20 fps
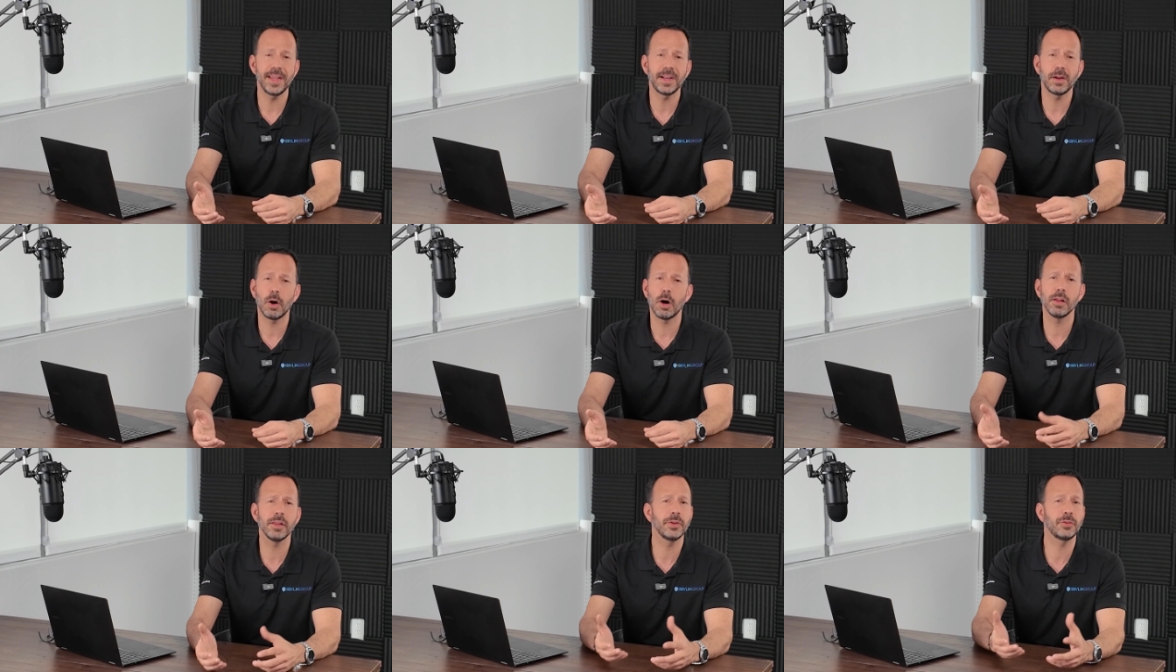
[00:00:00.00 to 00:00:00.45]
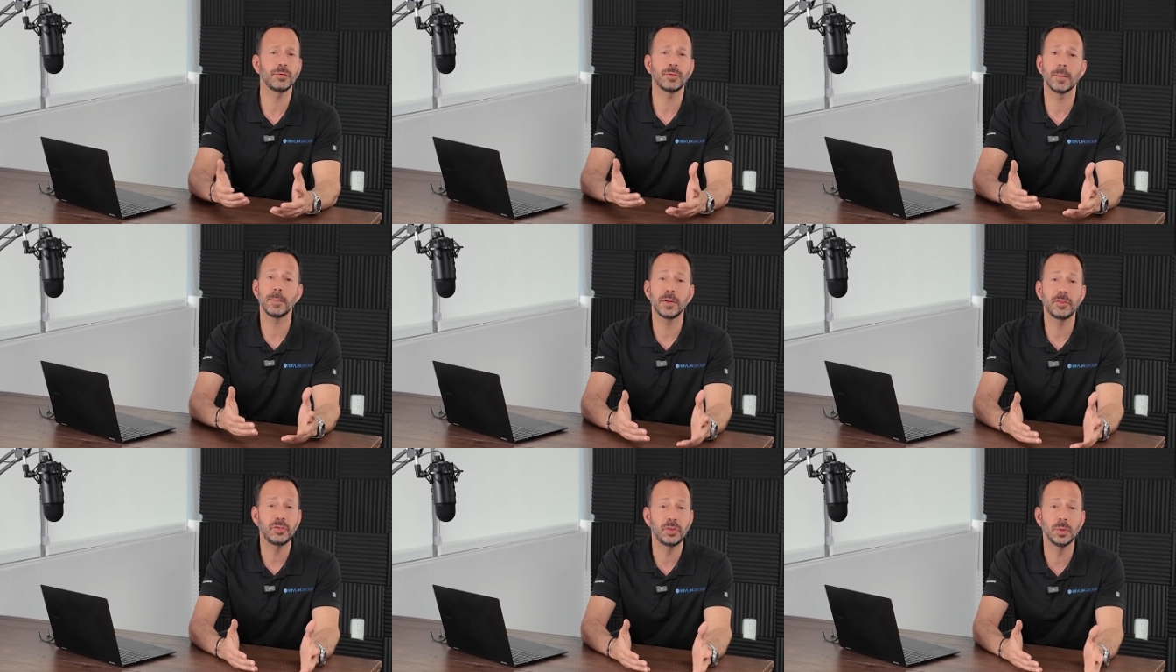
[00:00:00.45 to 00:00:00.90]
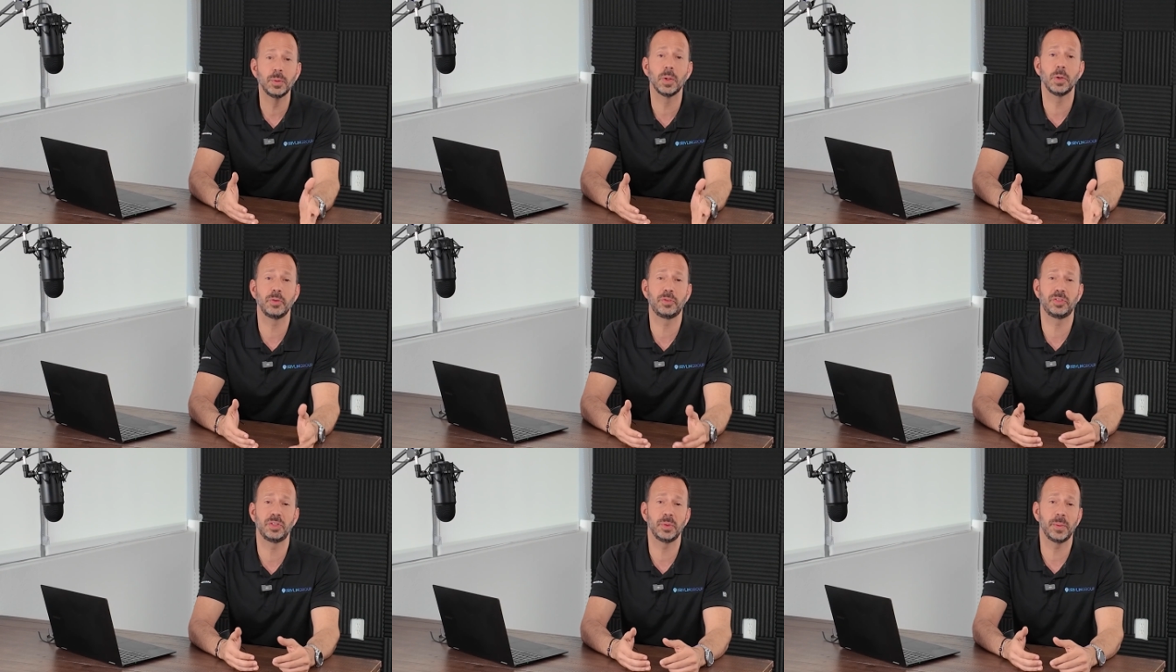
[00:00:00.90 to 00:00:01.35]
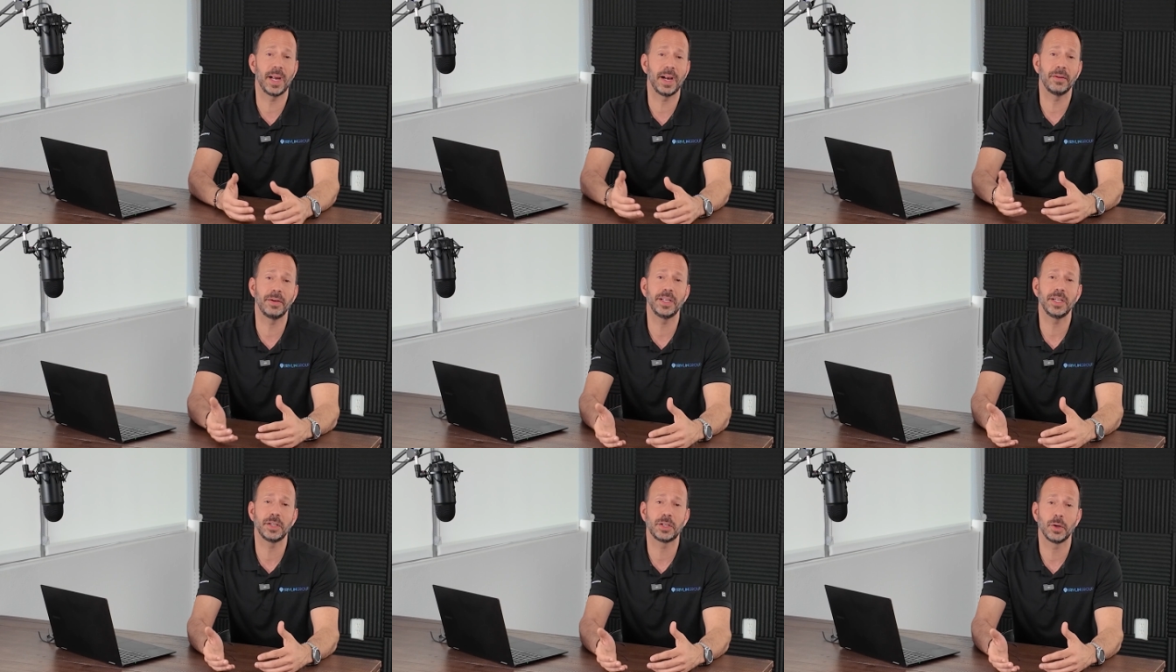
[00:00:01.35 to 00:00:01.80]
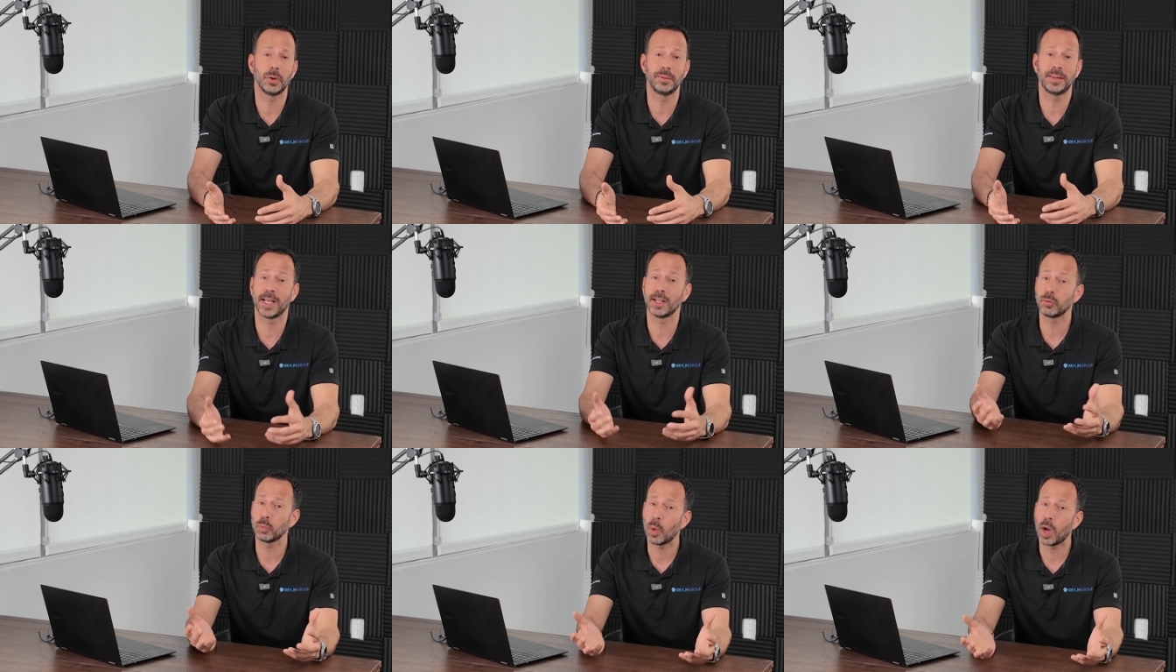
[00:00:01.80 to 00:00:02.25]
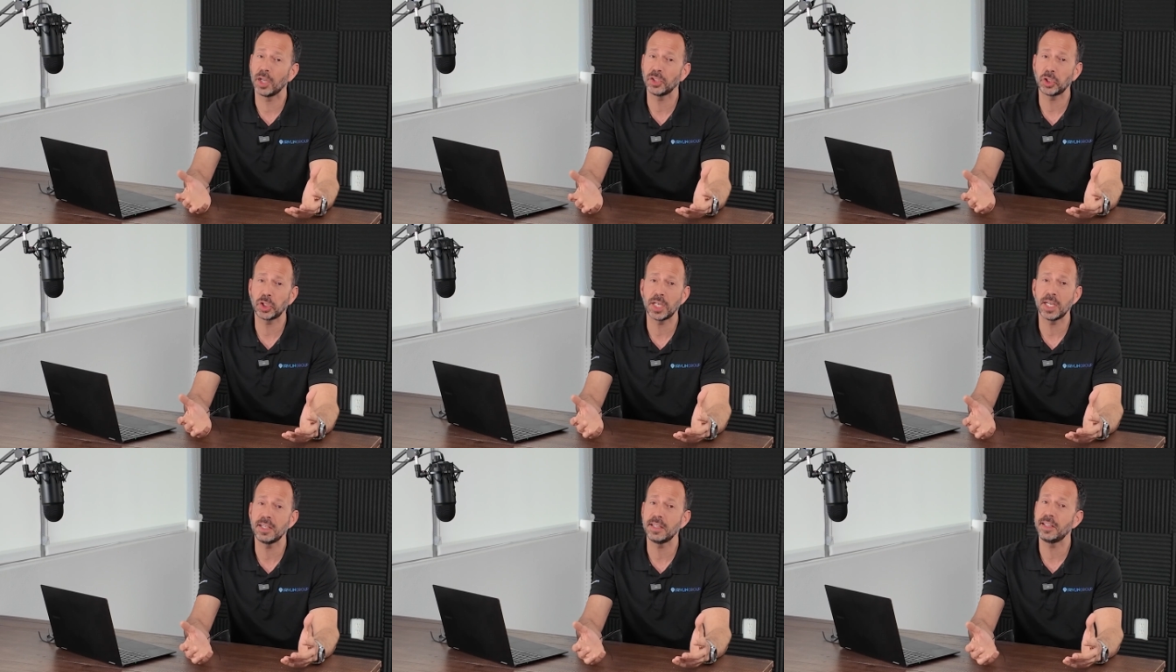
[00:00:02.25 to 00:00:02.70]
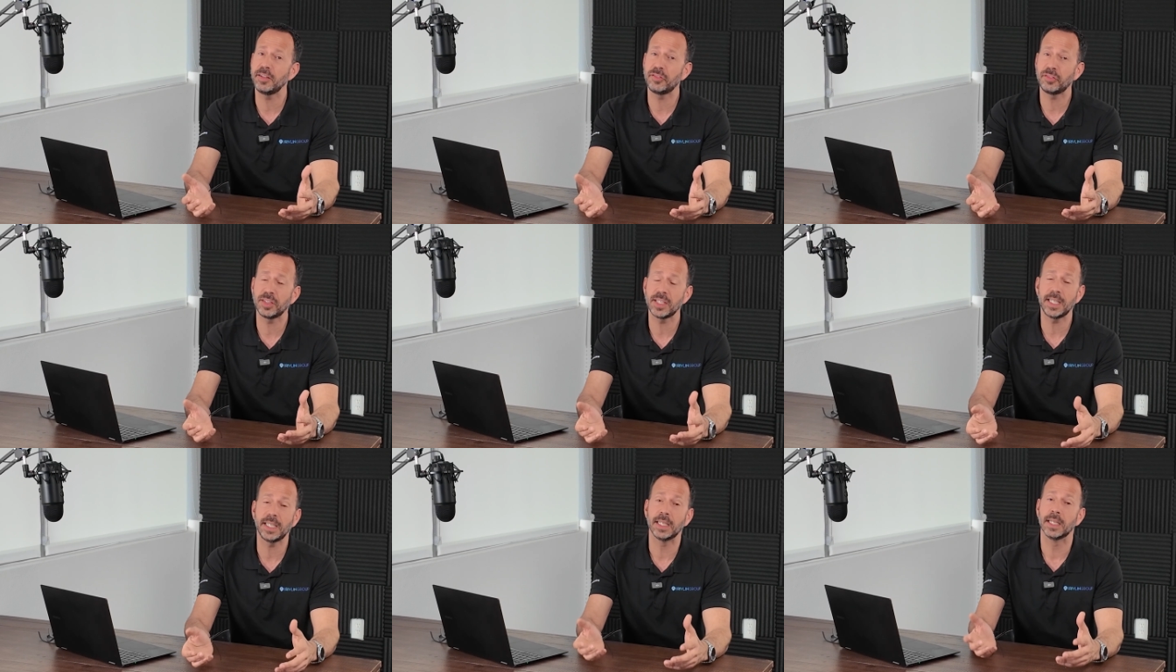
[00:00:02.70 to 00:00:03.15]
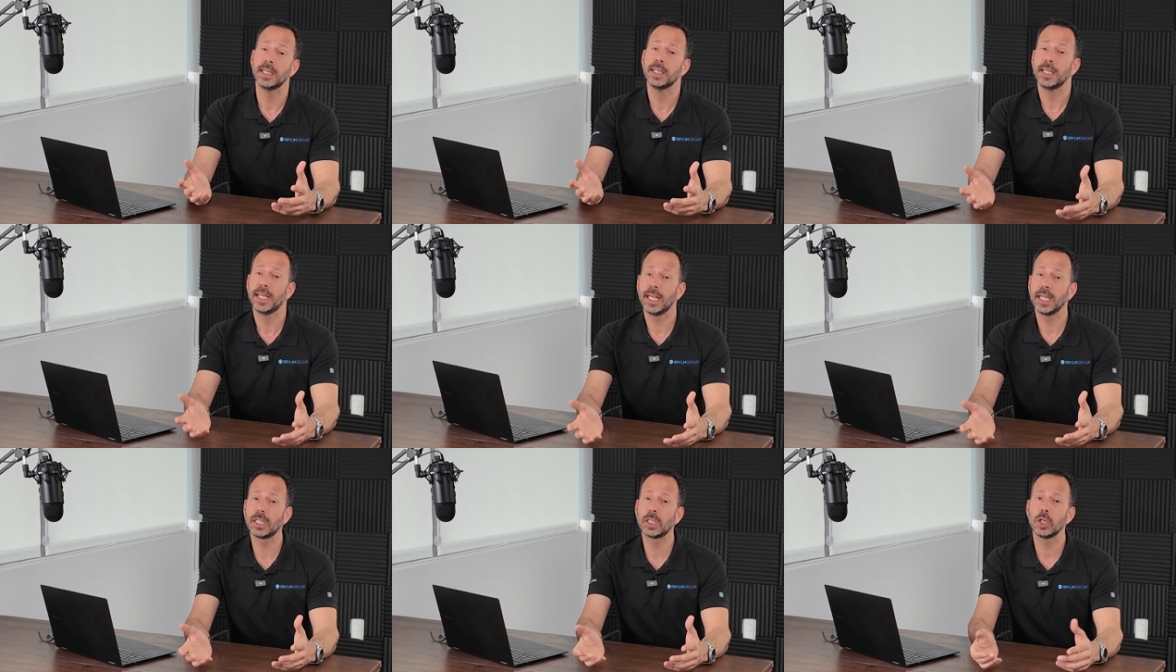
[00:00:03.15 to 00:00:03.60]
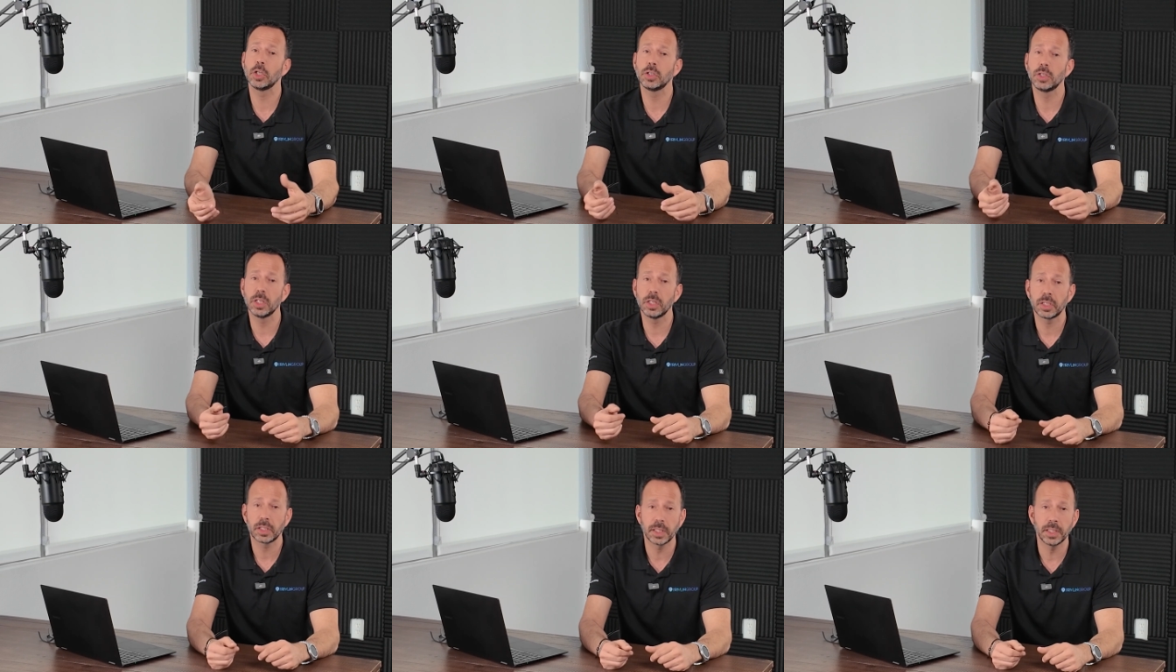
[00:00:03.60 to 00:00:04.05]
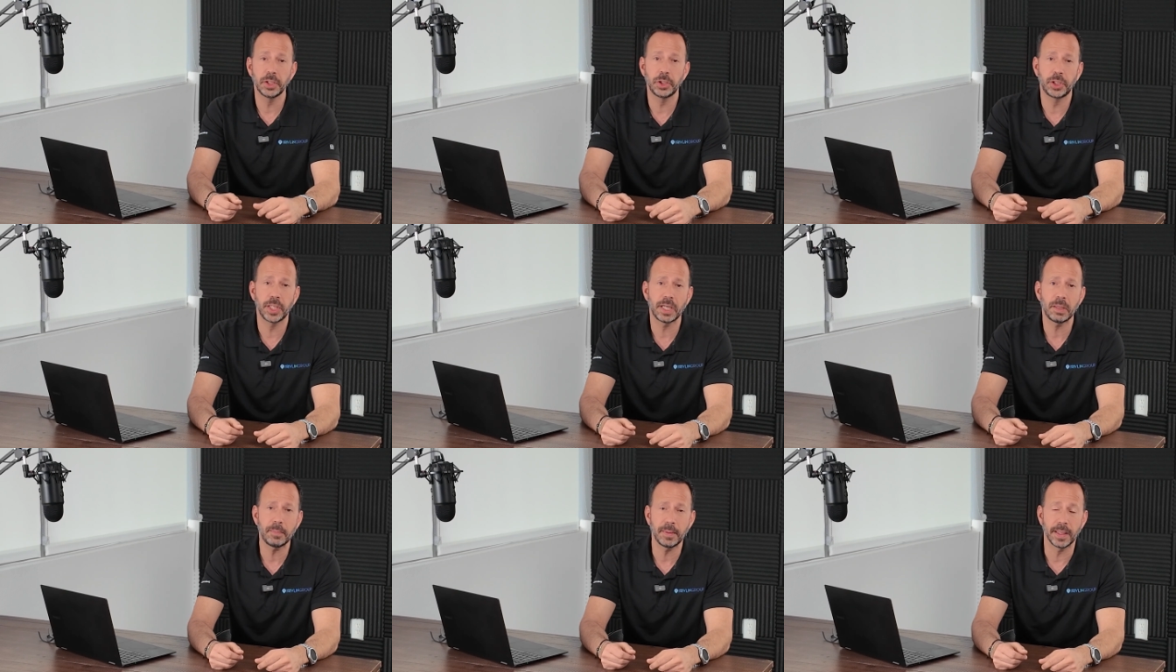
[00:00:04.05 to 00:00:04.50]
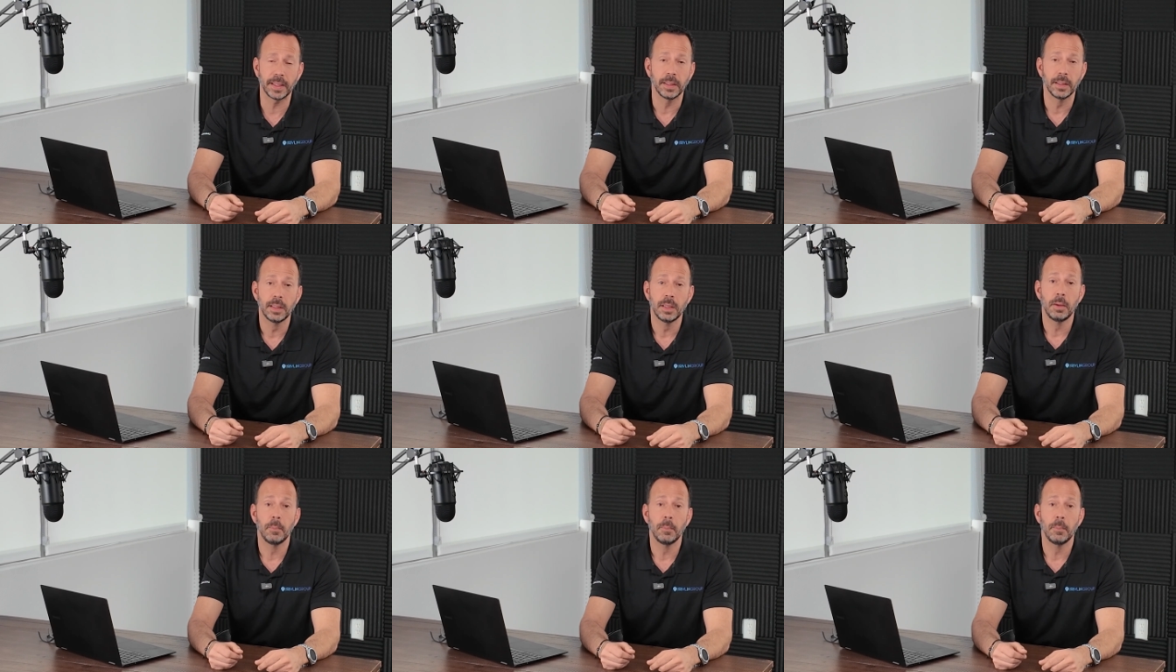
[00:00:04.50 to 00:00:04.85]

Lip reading: they call us from a 202 area code. That's Washington, D.C. It could look legitimate.